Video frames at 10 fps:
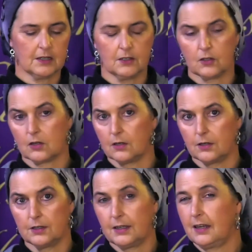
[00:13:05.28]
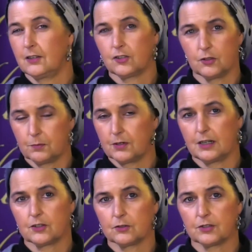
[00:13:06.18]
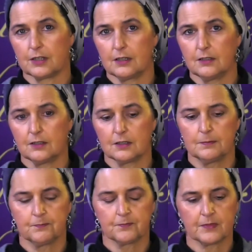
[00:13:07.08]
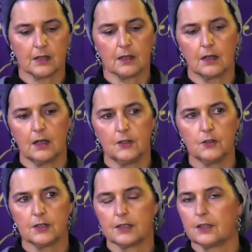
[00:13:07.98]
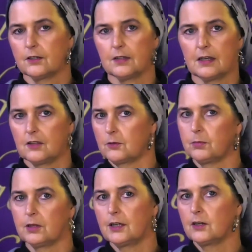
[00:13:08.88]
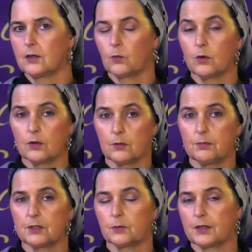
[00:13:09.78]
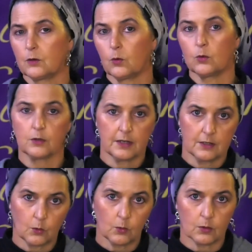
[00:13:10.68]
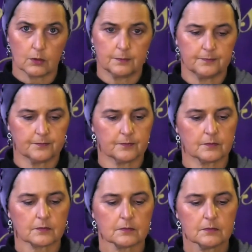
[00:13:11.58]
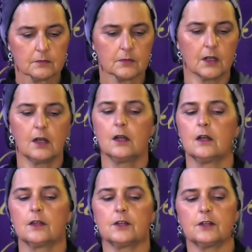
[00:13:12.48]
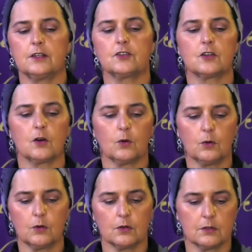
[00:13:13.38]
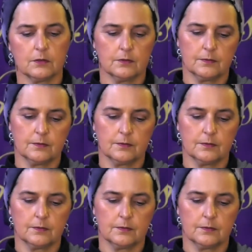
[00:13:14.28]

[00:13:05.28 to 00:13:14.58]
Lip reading: in the garden they had supernatural skins? You can hear that in the play on word between or and or. There is an or